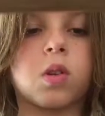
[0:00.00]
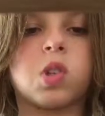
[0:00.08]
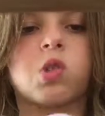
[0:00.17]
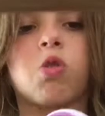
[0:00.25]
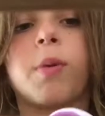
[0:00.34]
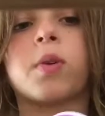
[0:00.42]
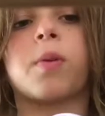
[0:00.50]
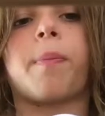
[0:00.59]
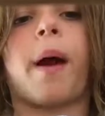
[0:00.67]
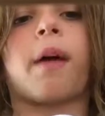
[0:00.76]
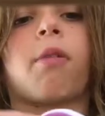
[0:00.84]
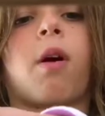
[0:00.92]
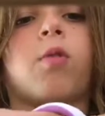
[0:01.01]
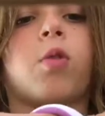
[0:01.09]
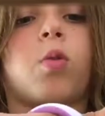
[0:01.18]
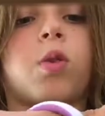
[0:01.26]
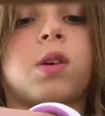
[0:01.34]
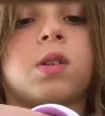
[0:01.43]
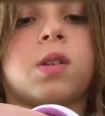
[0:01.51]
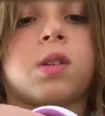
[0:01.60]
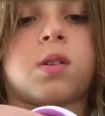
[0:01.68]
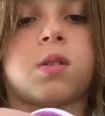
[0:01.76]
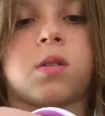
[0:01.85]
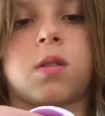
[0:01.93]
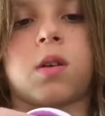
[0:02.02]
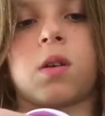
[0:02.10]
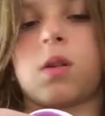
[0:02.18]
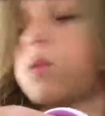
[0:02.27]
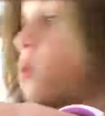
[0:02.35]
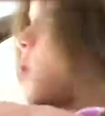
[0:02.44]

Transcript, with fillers: Sorry about the background noise, the